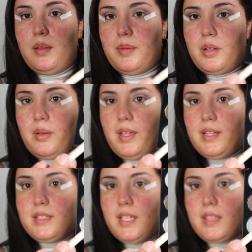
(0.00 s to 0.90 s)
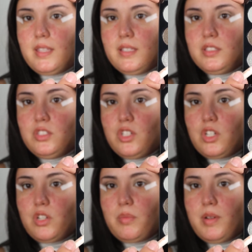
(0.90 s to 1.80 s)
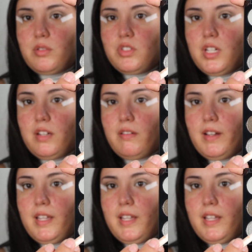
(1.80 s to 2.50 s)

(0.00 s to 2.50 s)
I'm gonna go ahead and take this darker brown shade right